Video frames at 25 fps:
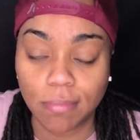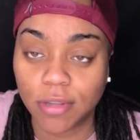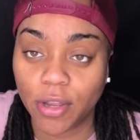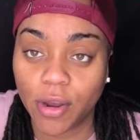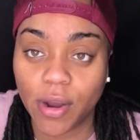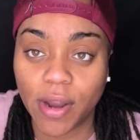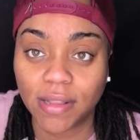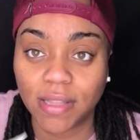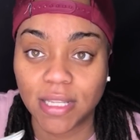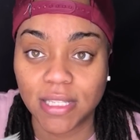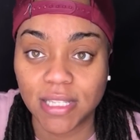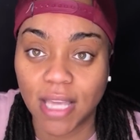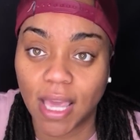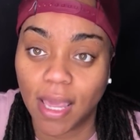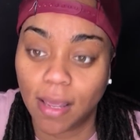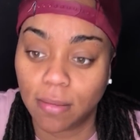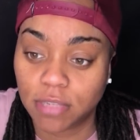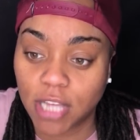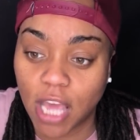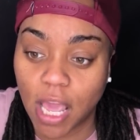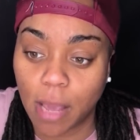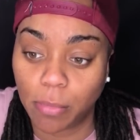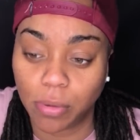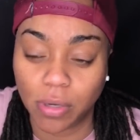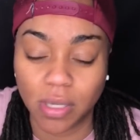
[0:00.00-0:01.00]
They're at the same
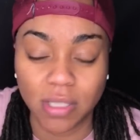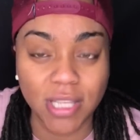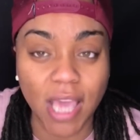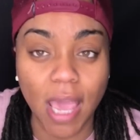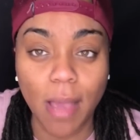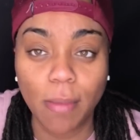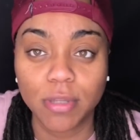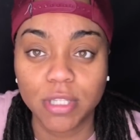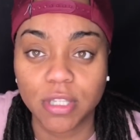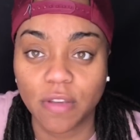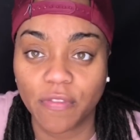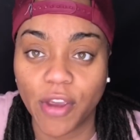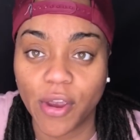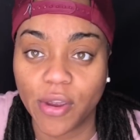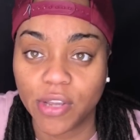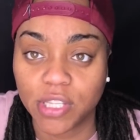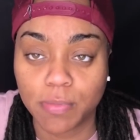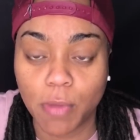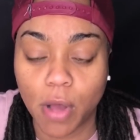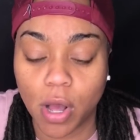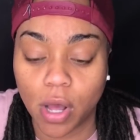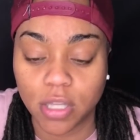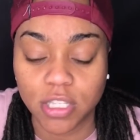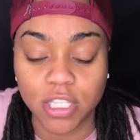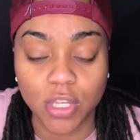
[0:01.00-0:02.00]
table. The tables are very small,